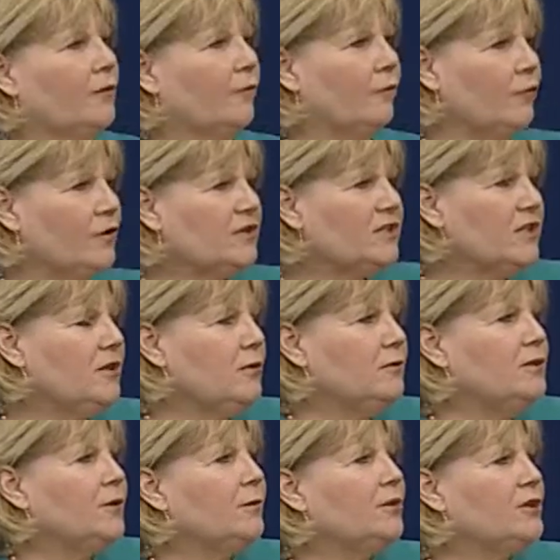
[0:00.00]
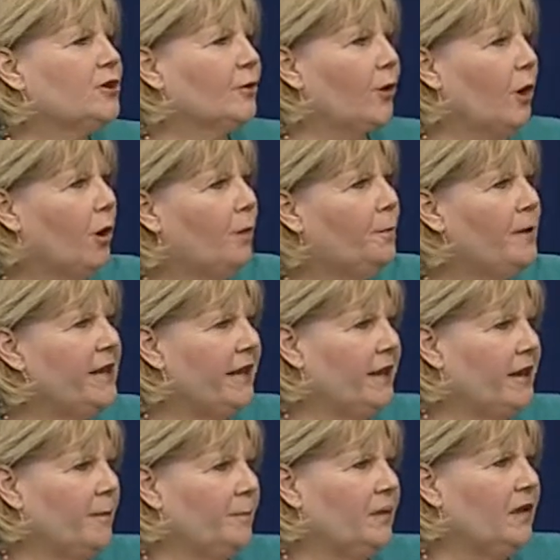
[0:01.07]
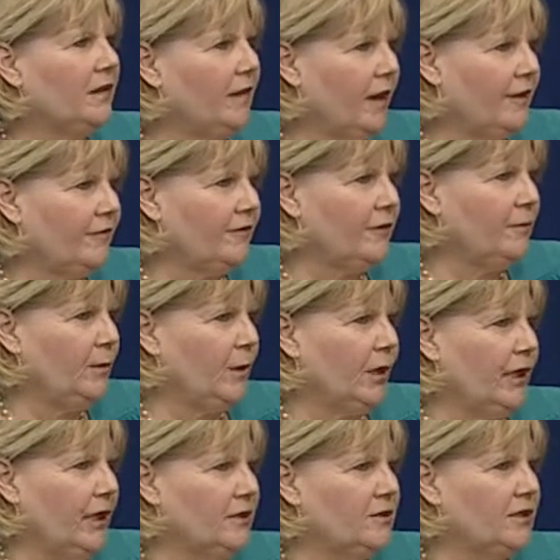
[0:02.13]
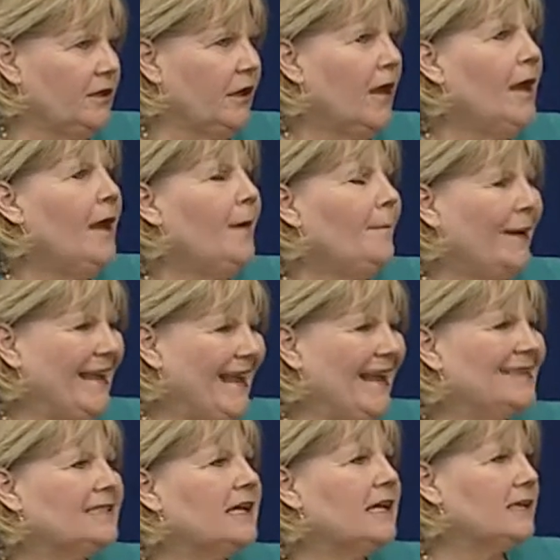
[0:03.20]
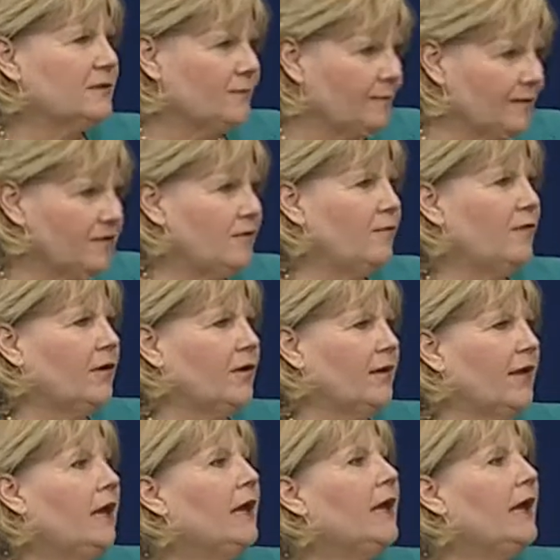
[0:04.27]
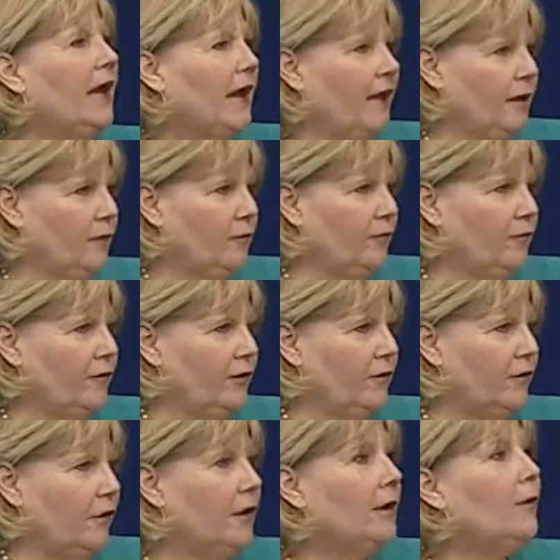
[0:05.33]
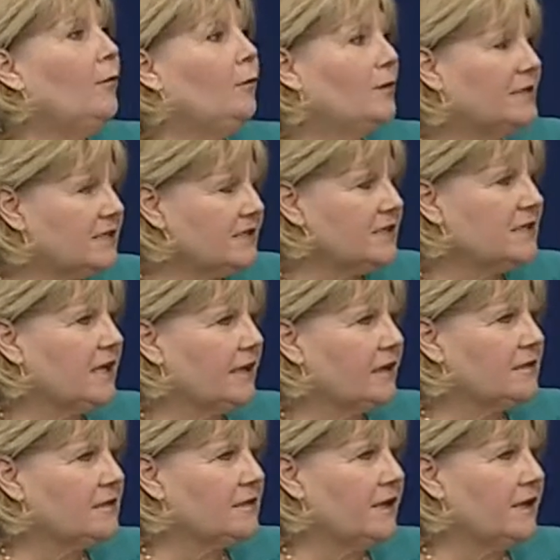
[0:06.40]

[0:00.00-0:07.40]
the first thing you do is you're opening up the line of communication by asking specifically, how do you feel? What's the second step?